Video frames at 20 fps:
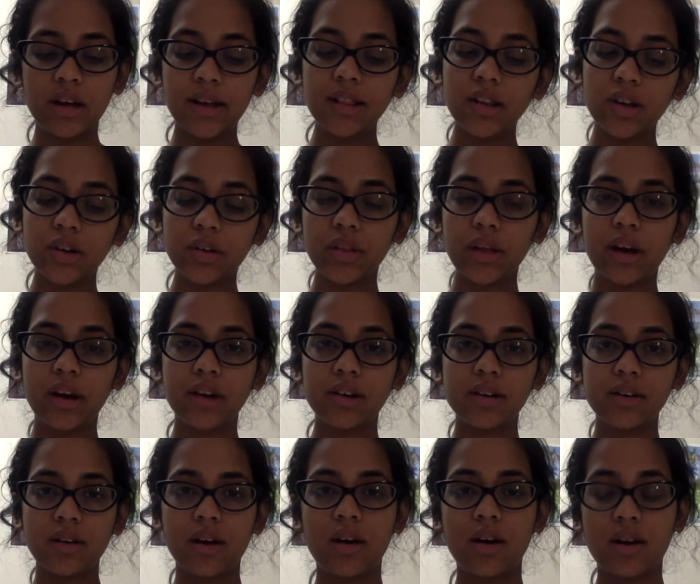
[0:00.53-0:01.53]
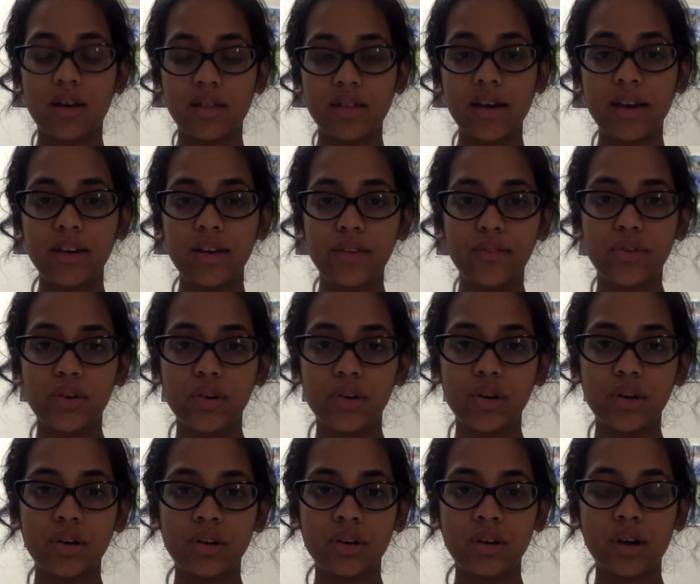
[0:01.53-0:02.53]
Hello there, thank you
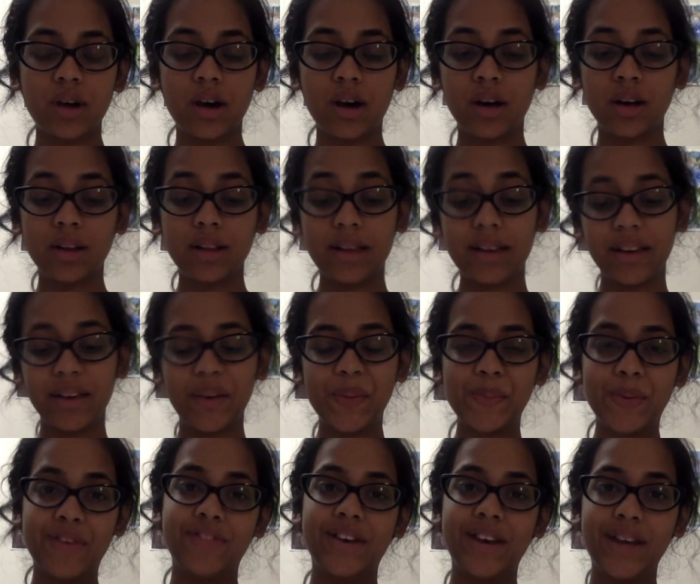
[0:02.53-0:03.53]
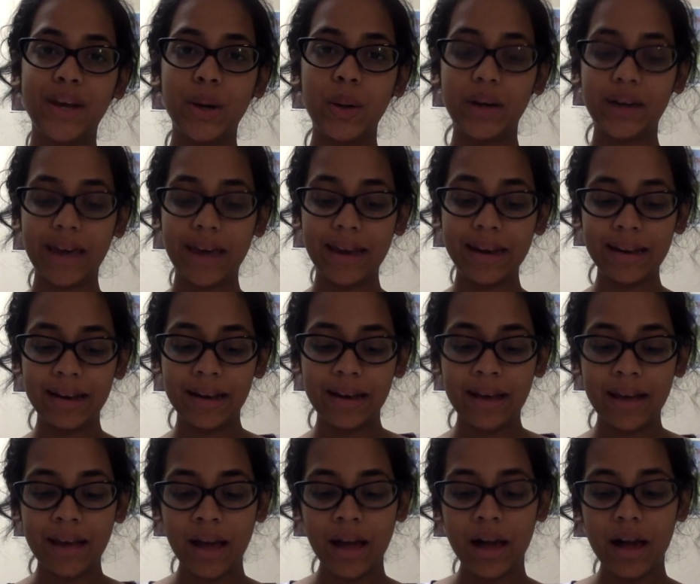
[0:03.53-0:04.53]
for clicking on my video again.
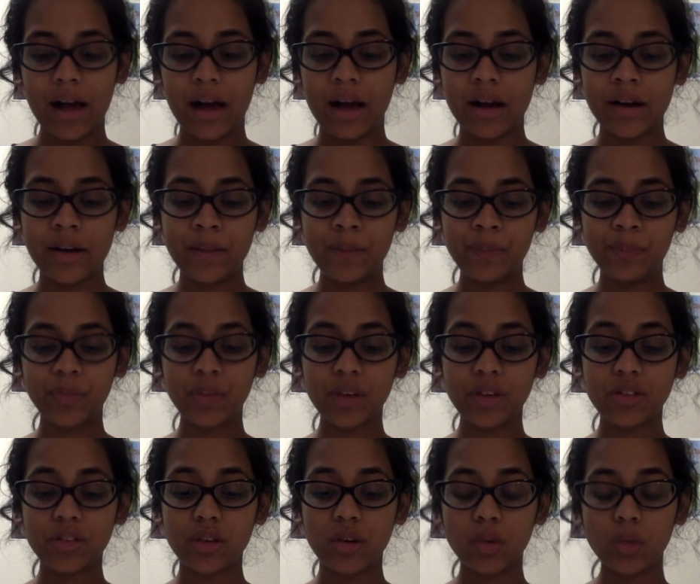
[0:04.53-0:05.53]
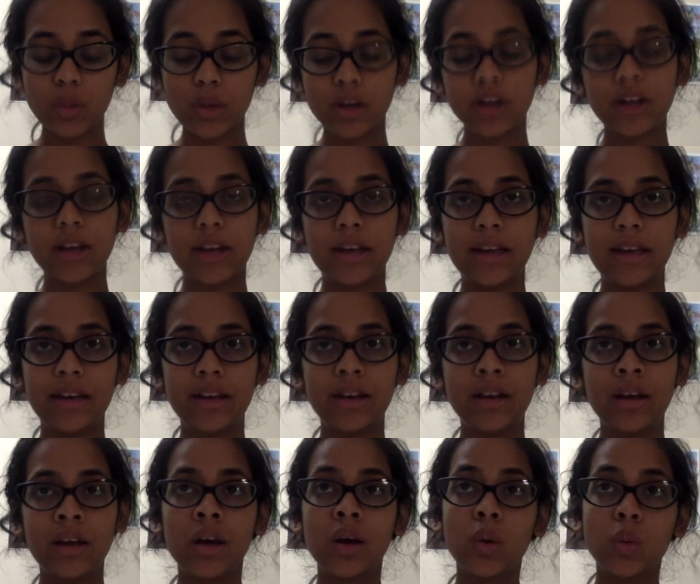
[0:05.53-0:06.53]
So we're in
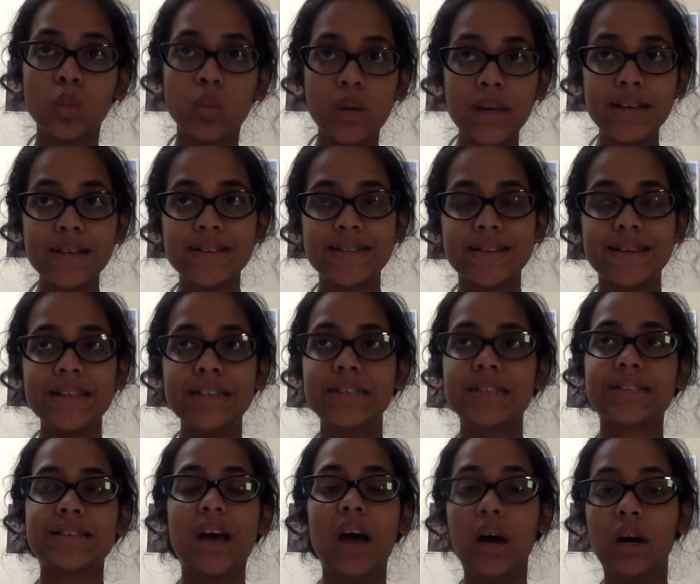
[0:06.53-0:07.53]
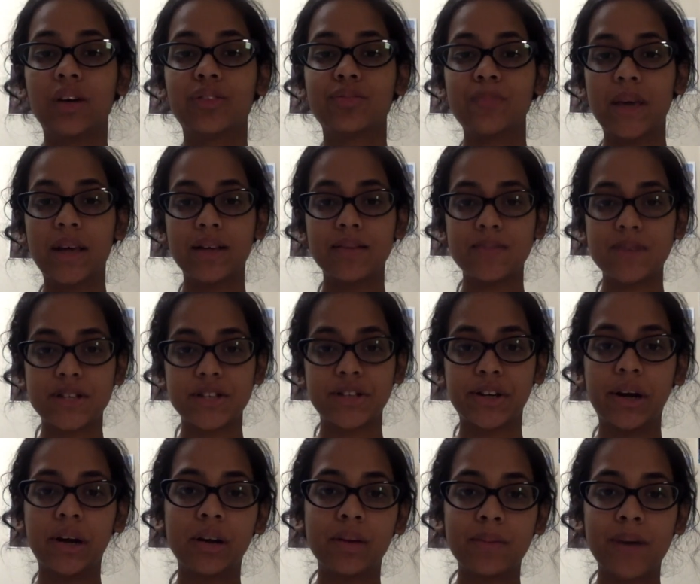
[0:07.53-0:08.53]
week 6 of Michaelmas
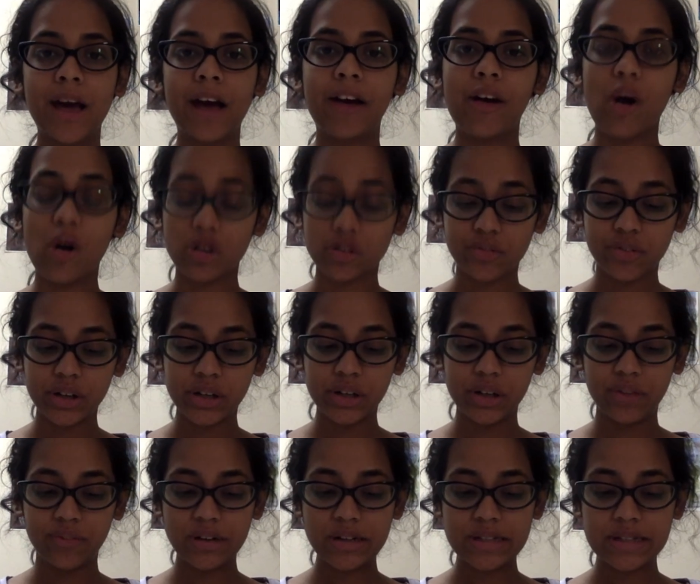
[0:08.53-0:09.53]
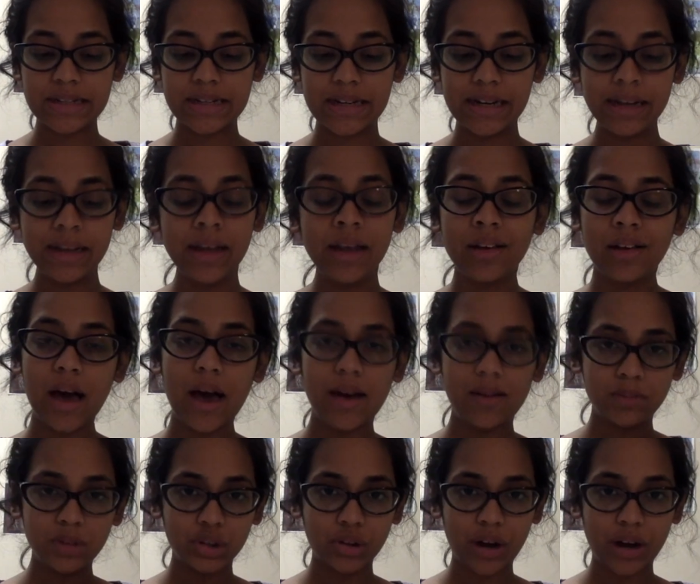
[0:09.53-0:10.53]
term at Oxford University.
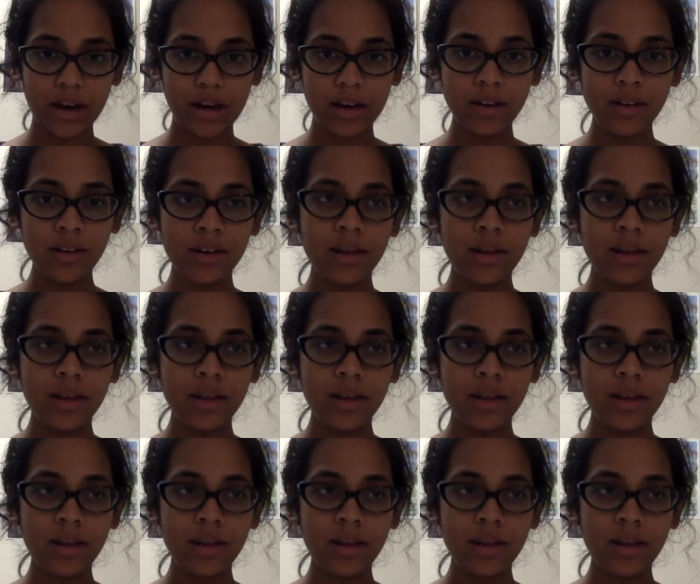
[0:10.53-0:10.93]
I'm Shreya